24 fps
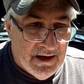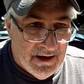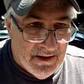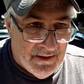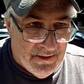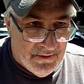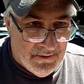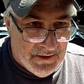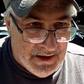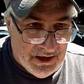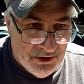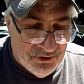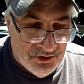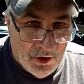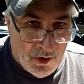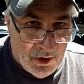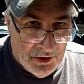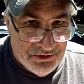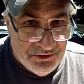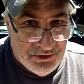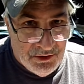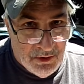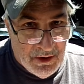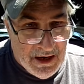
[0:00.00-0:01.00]
these
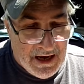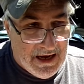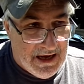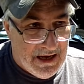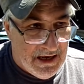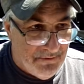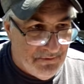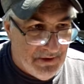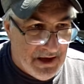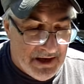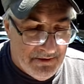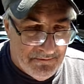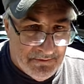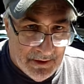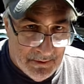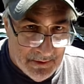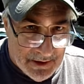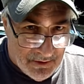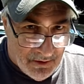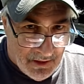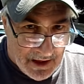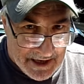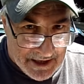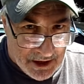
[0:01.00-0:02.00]
also have a very
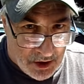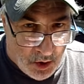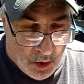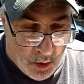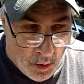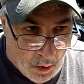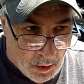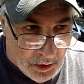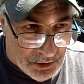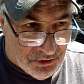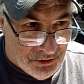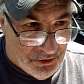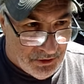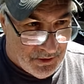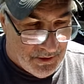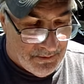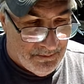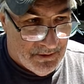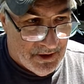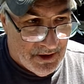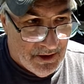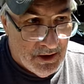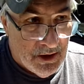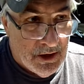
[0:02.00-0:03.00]
light core to them,
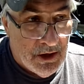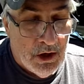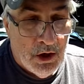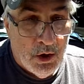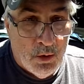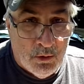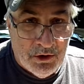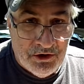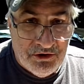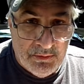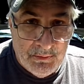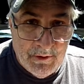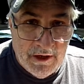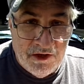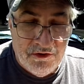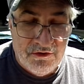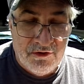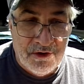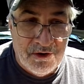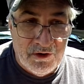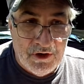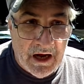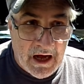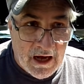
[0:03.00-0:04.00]
which means
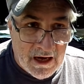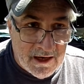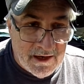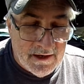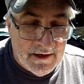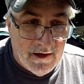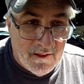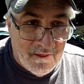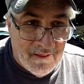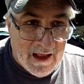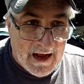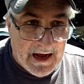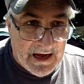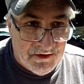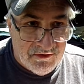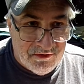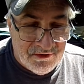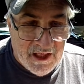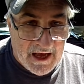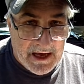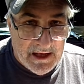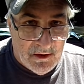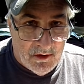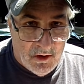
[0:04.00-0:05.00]
they're not going to last
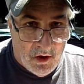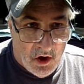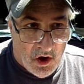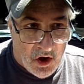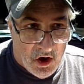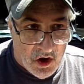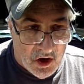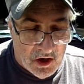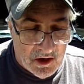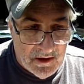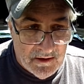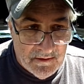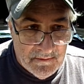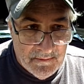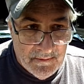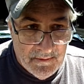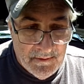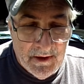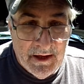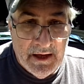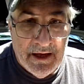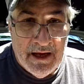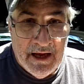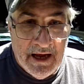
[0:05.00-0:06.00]
that long
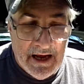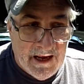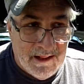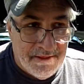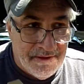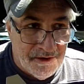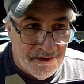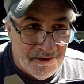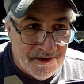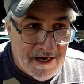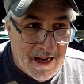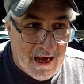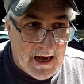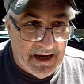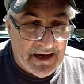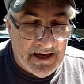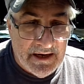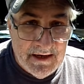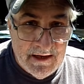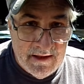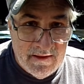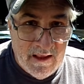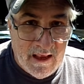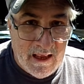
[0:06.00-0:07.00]
and they're not
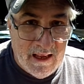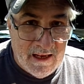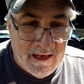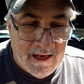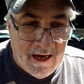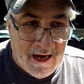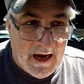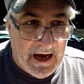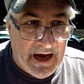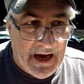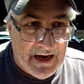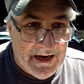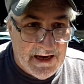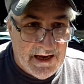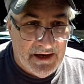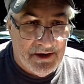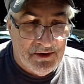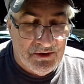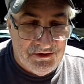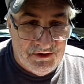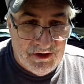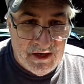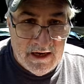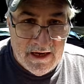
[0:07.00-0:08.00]
going to take a high
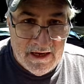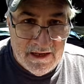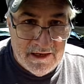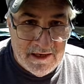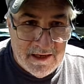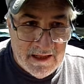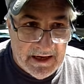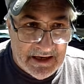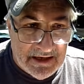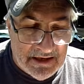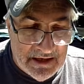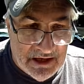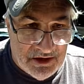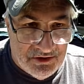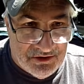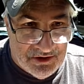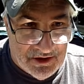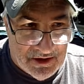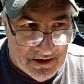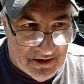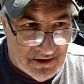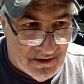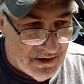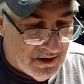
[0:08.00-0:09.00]
energy in
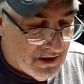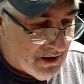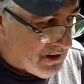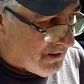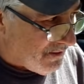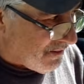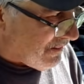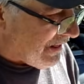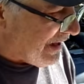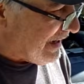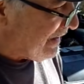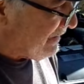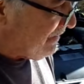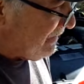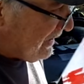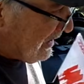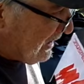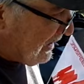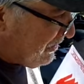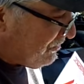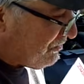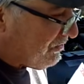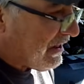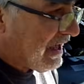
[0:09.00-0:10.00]
ignition like
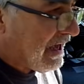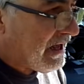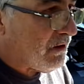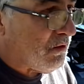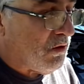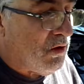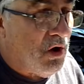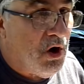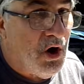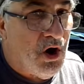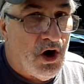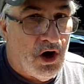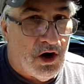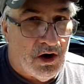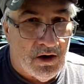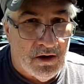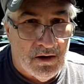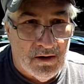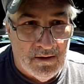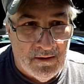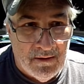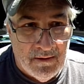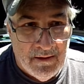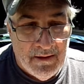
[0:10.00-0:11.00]
these that long.
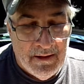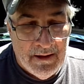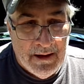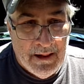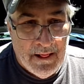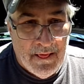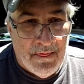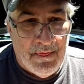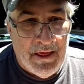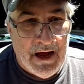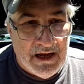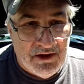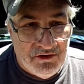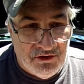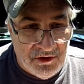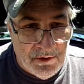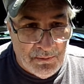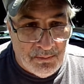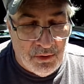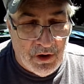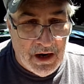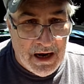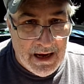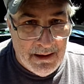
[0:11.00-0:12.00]
That's the
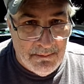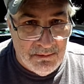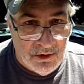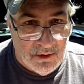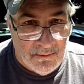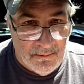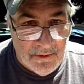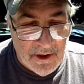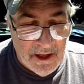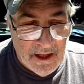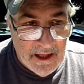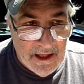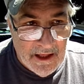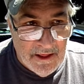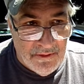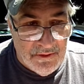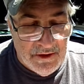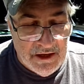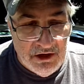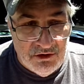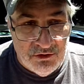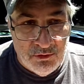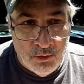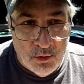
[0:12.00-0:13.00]
problem.
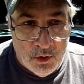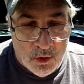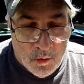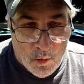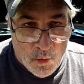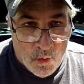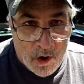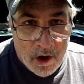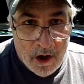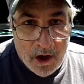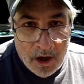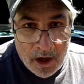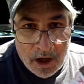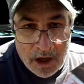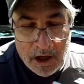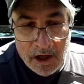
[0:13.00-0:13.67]
These will work